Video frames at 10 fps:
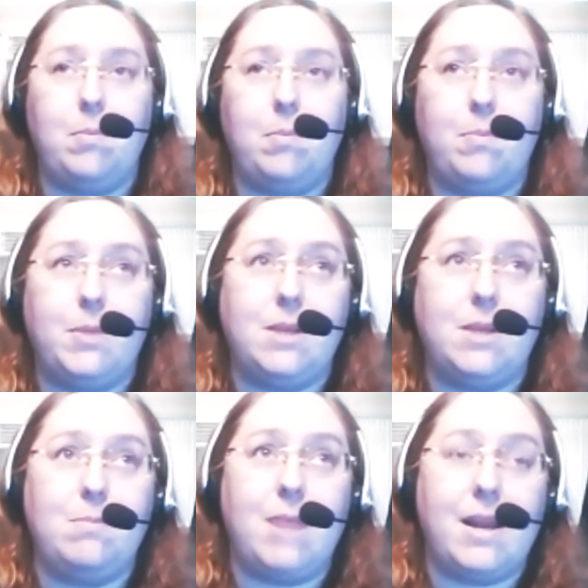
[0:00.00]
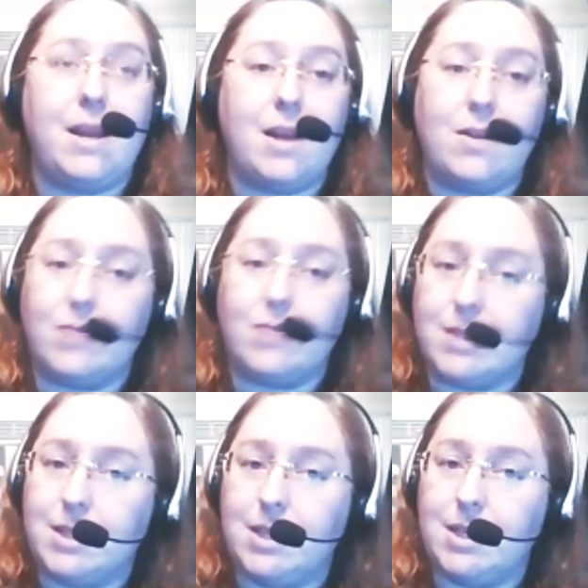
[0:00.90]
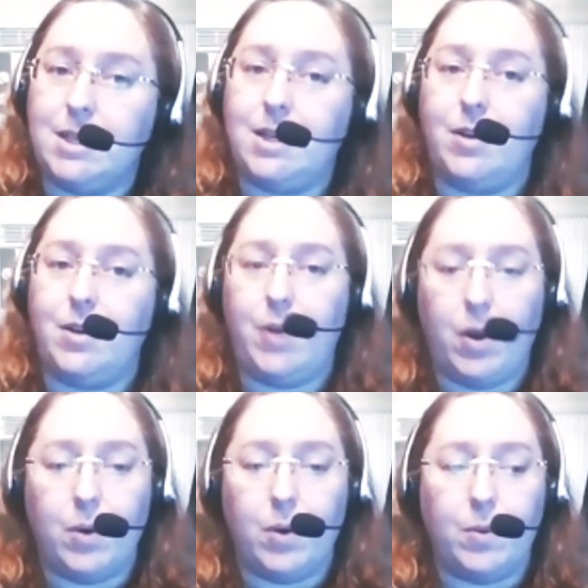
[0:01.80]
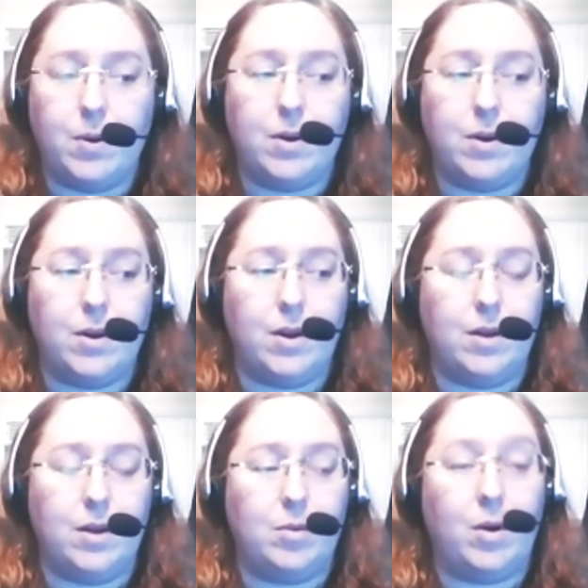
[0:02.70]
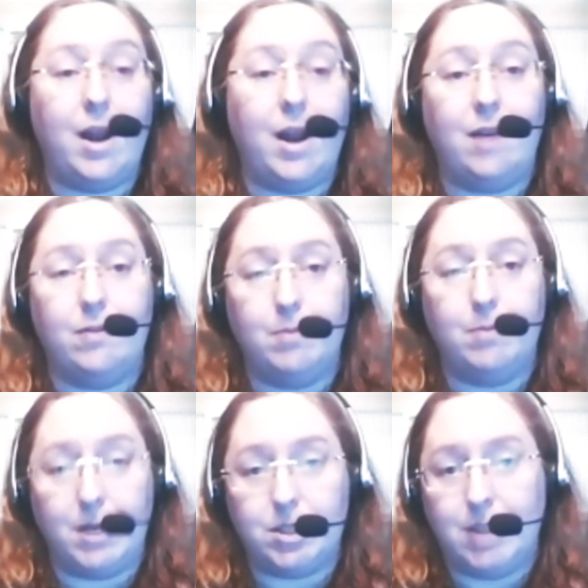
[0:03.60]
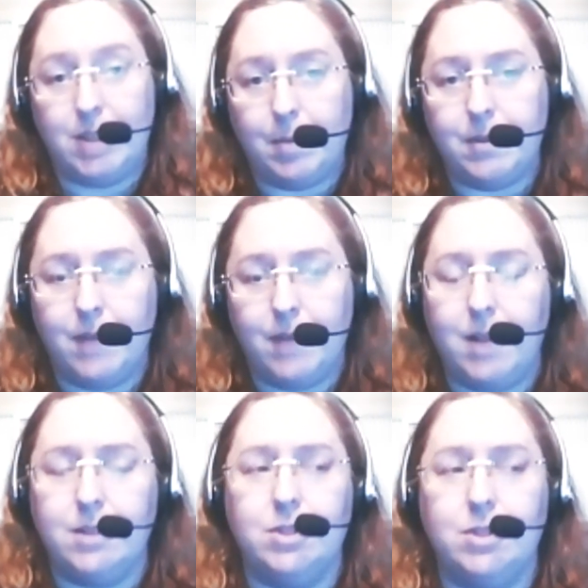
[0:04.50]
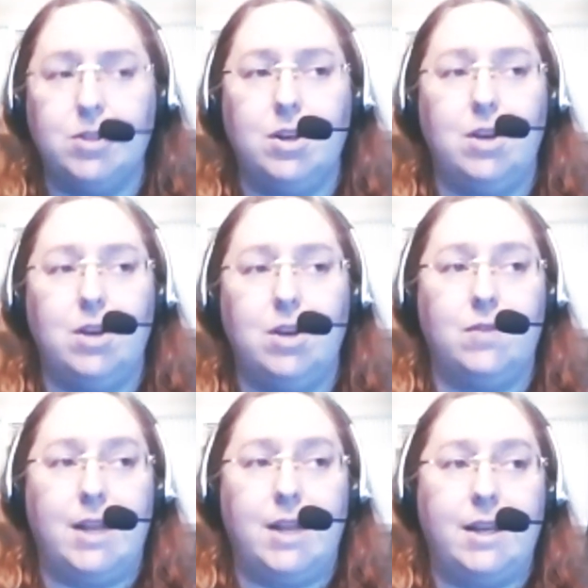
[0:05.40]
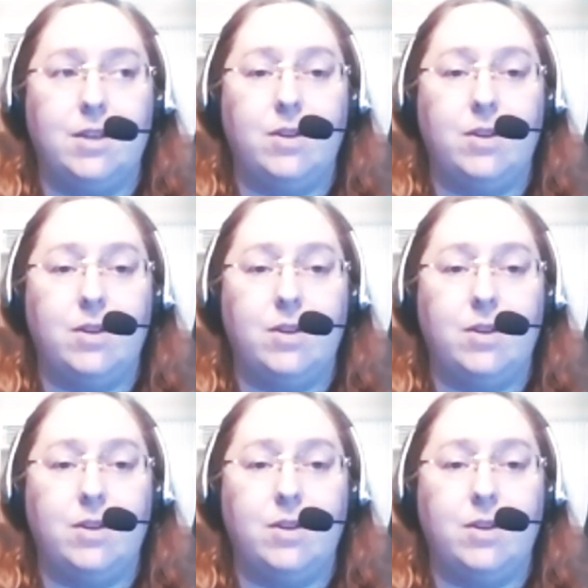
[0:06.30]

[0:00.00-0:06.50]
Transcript: But they may not really know or have much depth of knowledge relating to the